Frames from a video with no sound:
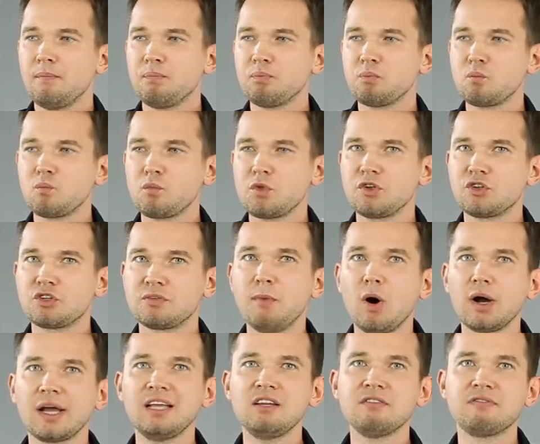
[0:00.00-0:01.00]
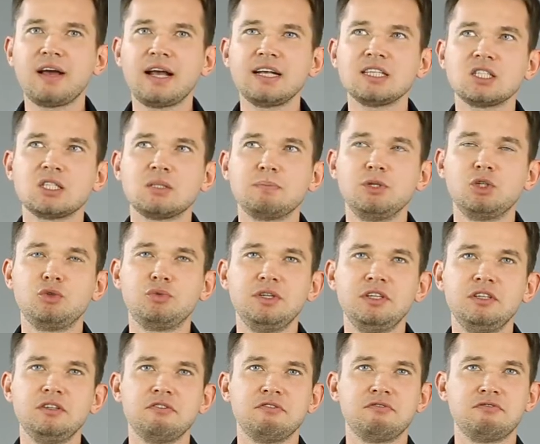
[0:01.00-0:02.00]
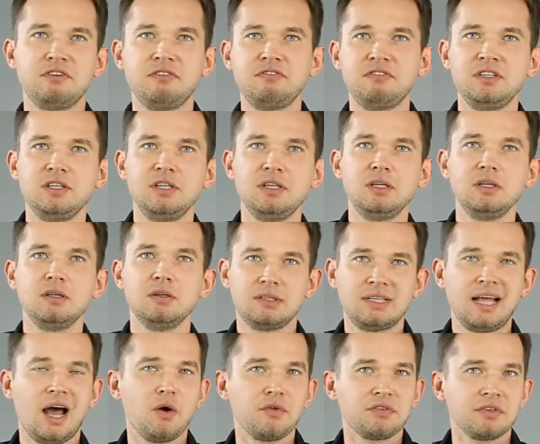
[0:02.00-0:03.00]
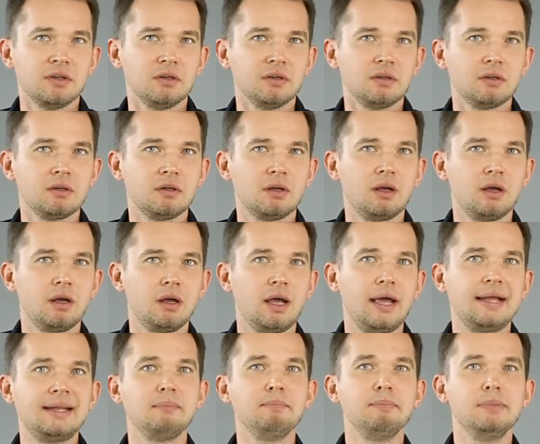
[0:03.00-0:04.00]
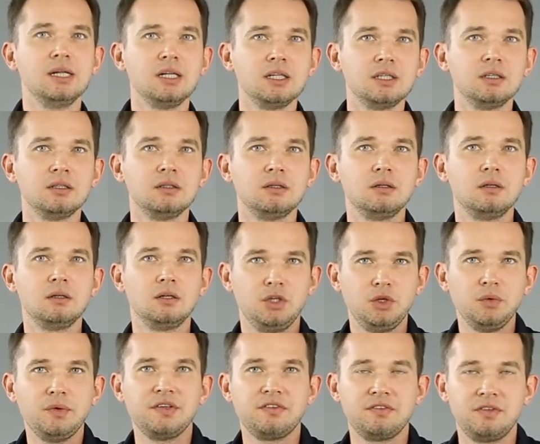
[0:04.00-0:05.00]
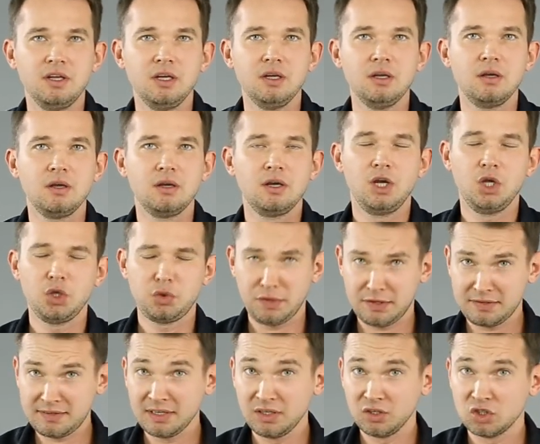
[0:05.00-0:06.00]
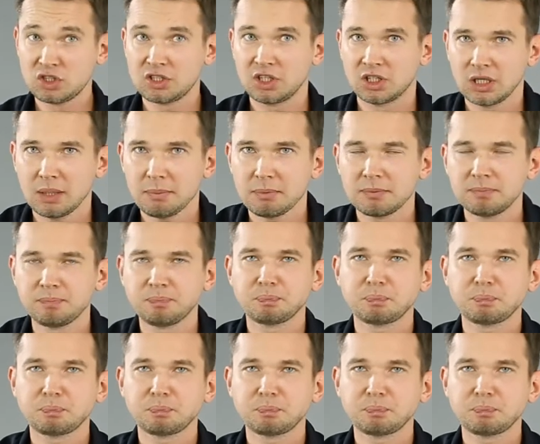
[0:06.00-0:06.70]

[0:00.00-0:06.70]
SMOK invests between 50,000 and $1 million USD into a single startup.